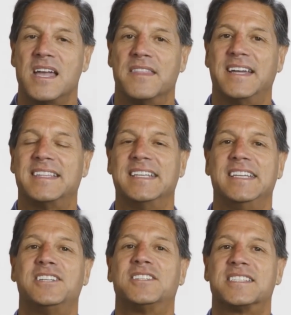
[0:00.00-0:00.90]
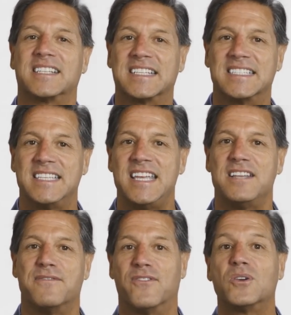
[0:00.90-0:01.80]
that they needed to
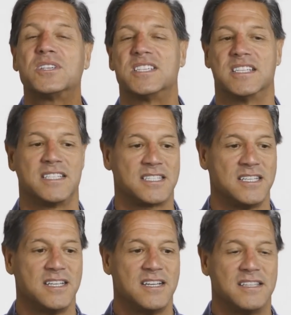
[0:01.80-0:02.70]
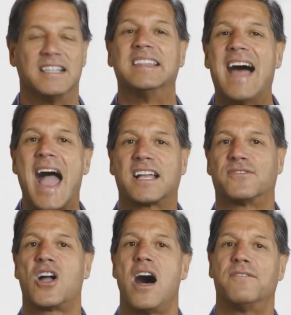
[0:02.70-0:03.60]
succeed versus the lack of
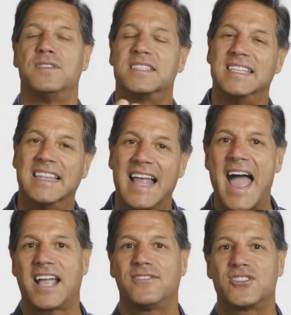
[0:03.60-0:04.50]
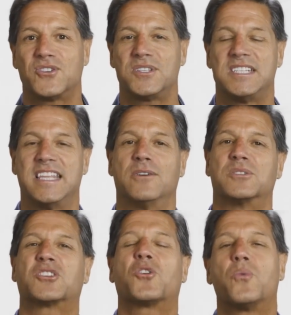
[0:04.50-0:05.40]
confidence and lack of certainty that
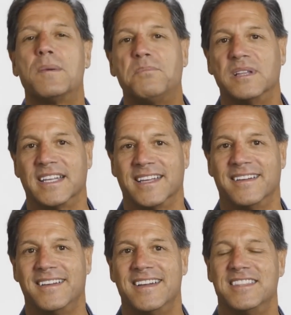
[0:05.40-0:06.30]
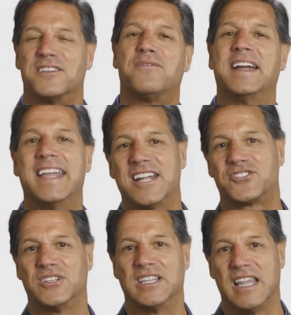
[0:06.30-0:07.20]
was crippling their
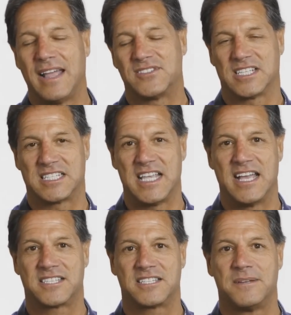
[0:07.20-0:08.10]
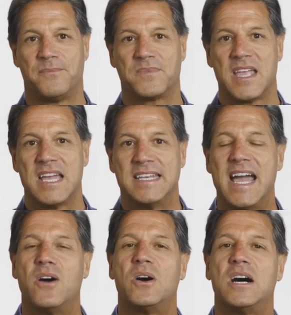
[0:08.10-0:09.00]
financial and life success.
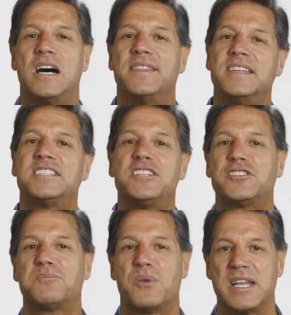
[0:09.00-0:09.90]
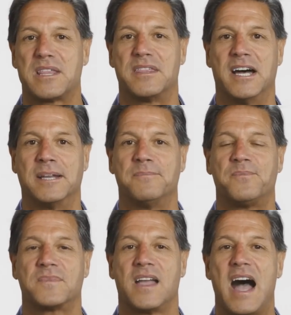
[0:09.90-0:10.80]
Now, on this year's Brain-A-Thon,
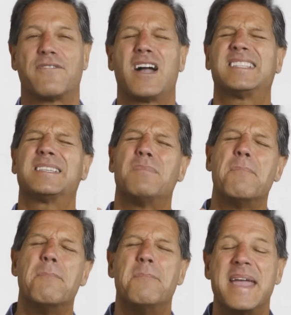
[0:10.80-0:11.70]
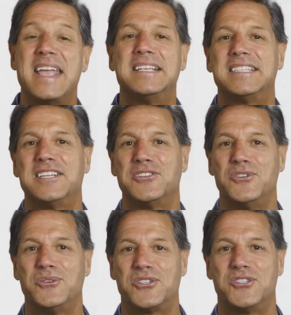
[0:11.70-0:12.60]
I've got some amazing
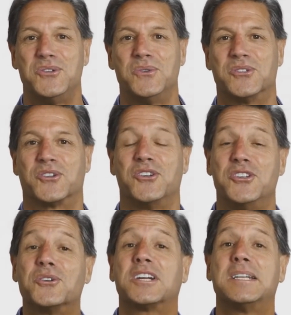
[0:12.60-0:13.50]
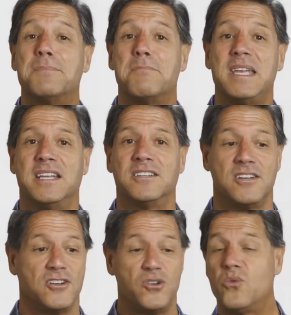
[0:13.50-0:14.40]
new students who you're going to meet
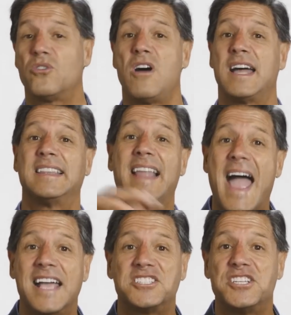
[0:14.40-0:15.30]
who were on last